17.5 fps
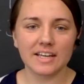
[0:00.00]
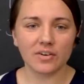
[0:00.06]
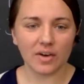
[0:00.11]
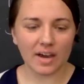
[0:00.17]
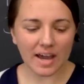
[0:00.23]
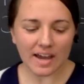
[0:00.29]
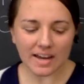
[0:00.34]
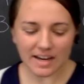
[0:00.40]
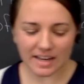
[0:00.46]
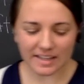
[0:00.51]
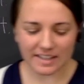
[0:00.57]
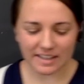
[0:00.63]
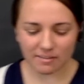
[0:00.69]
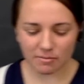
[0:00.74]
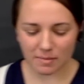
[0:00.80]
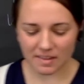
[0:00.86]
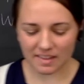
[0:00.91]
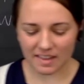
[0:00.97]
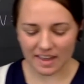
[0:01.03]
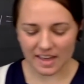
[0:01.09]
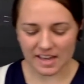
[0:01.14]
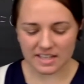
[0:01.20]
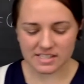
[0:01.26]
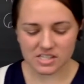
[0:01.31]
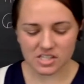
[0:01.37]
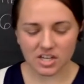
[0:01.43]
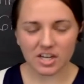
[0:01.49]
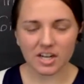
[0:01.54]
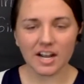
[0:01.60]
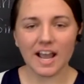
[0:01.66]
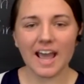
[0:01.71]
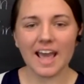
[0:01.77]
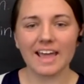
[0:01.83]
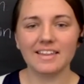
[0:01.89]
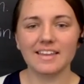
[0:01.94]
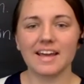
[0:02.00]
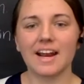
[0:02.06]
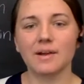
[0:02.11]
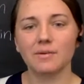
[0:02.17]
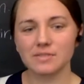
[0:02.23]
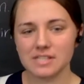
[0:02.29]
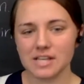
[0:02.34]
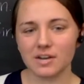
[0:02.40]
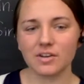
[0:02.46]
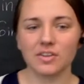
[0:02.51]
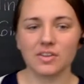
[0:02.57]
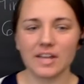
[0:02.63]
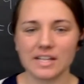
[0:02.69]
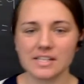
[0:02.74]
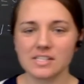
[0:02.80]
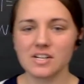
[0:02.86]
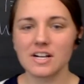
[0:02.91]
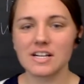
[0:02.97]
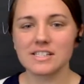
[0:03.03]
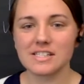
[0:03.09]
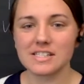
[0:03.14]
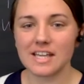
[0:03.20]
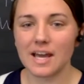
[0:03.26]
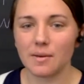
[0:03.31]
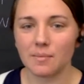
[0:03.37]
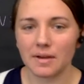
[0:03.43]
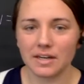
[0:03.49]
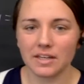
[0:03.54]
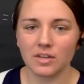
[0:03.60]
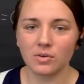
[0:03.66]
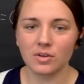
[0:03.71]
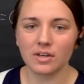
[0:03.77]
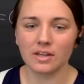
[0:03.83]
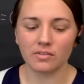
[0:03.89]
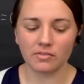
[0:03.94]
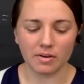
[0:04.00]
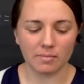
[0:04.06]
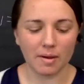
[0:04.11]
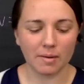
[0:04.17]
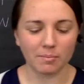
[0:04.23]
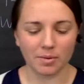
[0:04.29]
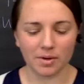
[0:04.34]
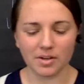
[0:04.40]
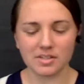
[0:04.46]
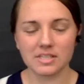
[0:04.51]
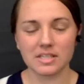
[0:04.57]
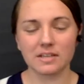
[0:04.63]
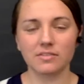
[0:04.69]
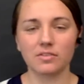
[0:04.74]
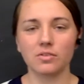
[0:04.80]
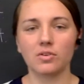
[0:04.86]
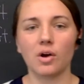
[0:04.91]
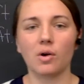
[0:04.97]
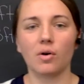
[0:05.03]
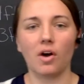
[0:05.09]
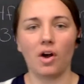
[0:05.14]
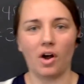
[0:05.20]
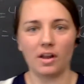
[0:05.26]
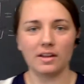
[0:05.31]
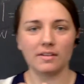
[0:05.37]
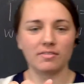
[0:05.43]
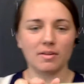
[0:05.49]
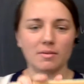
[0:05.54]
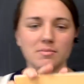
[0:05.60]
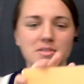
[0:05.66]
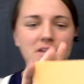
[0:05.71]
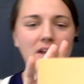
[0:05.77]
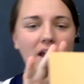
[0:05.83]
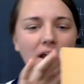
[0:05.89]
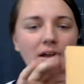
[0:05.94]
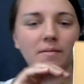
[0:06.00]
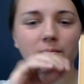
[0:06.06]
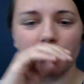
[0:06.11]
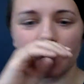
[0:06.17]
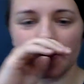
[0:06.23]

Go ahead and give me the answer, and then I will tell you the answer and see how many you can remember. See if you know all of them today.